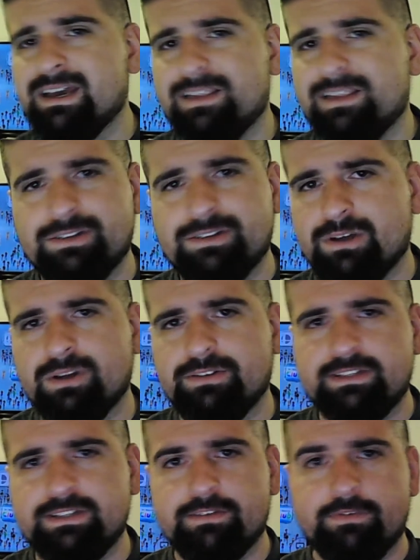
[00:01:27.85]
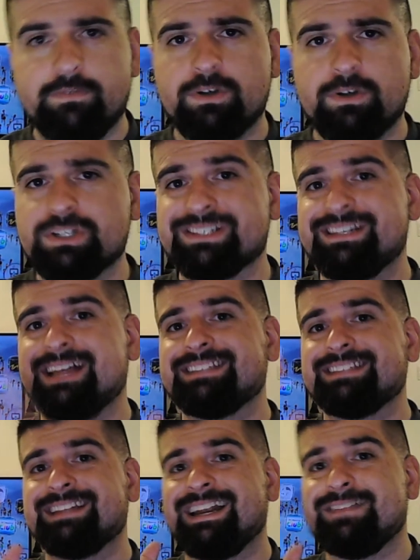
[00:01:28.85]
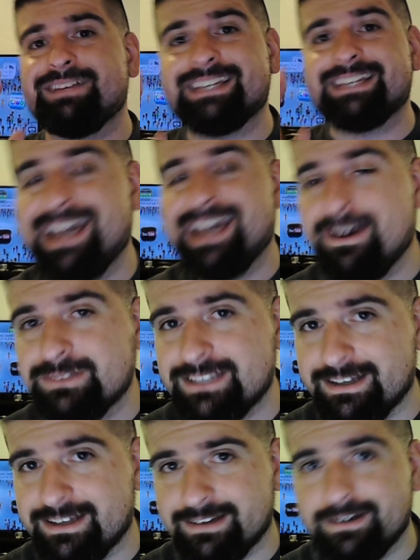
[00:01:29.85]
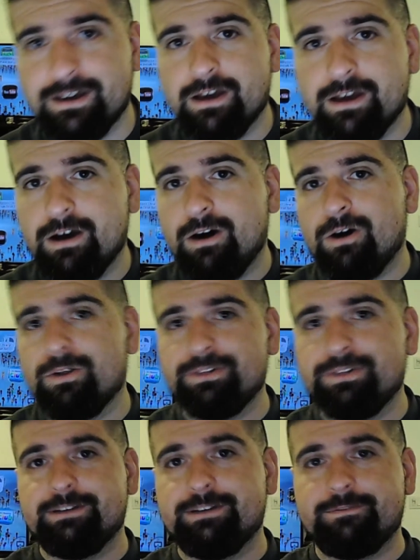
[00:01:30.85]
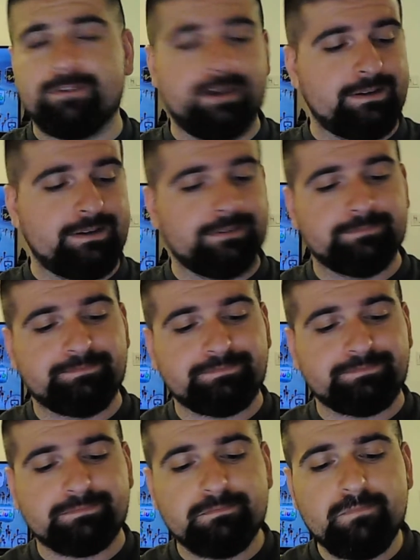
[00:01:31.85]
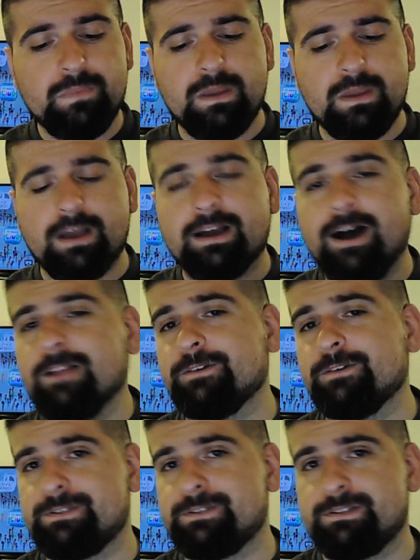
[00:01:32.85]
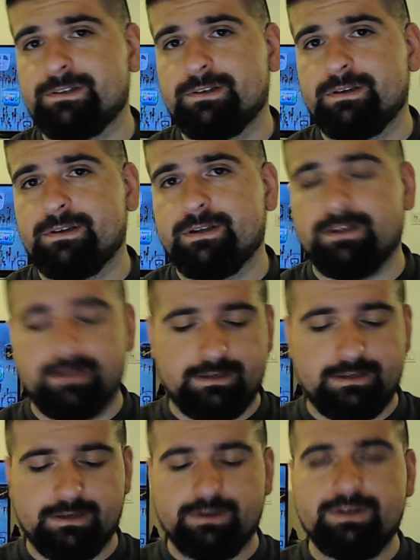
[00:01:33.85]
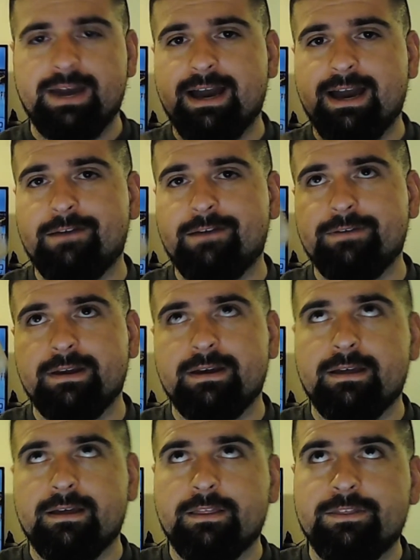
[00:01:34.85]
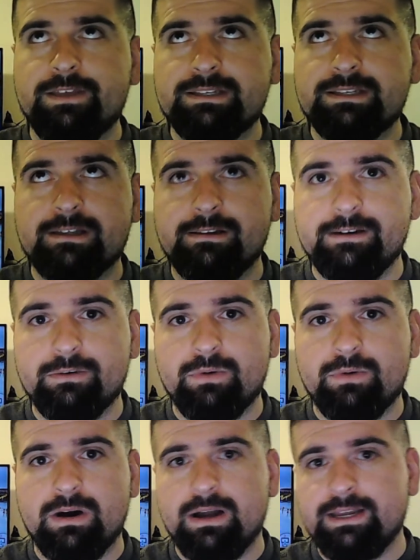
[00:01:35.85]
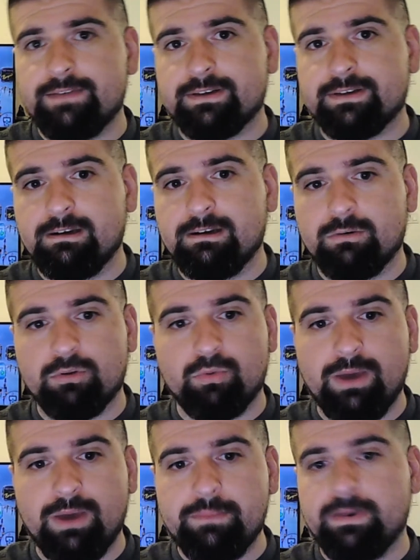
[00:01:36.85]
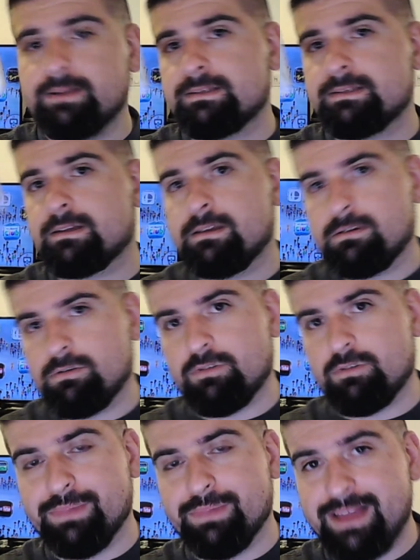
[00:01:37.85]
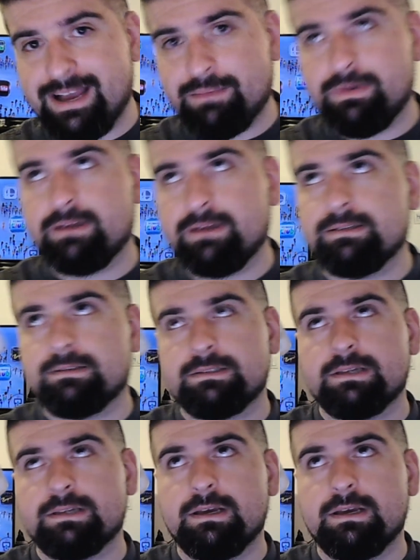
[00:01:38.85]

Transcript: There's all these different versions, and that's not even counting all the different colors. You have this clear one, you have a clear one with white buttons, a clear one with black buttons,